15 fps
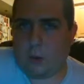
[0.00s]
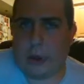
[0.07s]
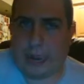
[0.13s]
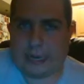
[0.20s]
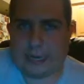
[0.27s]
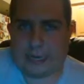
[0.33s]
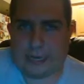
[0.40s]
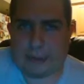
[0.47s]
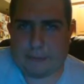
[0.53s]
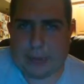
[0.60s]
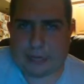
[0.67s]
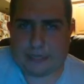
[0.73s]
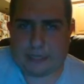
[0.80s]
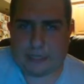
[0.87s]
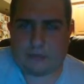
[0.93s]
waiting to get
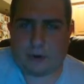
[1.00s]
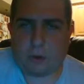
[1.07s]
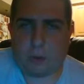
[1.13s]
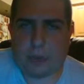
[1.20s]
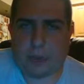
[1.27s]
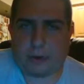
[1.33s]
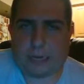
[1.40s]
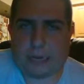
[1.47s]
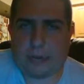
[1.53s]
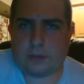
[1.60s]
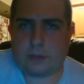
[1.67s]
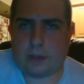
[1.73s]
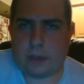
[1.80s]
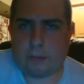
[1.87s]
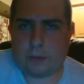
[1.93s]
back to this for a while now,
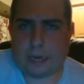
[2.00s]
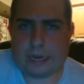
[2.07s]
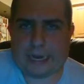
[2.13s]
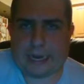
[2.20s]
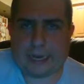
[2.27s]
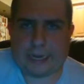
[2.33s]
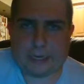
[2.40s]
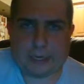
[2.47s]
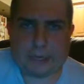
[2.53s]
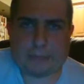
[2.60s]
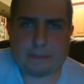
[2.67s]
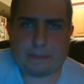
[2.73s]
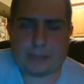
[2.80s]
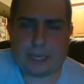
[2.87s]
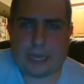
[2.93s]
so I'm glad I could.
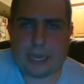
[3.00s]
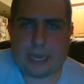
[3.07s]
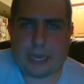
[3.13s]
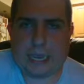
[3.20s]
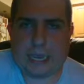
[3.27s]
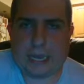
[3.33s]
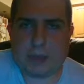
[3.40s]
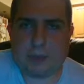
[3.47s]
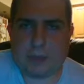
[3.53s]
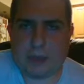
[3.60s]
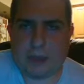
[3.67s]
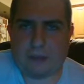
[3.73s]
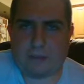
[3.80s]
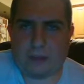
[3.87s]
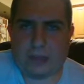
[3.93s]
And I hope
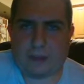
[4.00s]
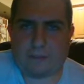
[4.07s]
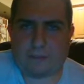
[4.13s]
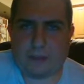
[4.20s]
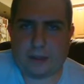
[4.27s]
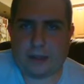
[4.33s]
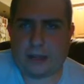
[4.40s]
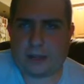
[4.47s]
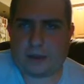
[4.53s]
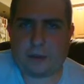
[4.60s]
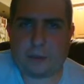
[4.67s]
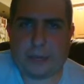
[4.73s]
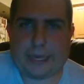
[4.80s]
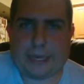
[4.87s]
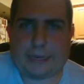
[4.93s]
y'all have a lot of fun and a good
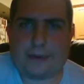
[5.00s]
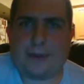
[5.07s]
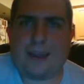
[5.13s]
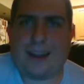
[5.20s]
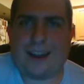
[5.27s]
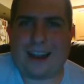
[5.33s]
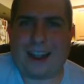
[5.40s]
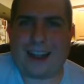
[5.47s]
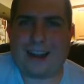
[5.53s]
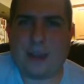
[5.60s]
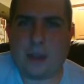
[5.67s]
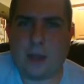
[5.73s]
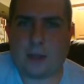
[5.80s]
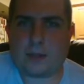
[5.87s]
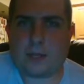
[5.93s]
weekend. All right.
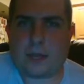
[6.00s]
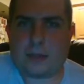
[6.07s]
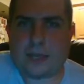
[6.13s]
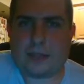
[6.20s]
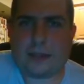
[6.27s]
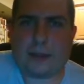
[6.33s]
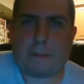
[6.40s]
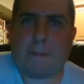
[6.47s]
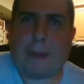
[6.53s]
I'll talk to y'all later.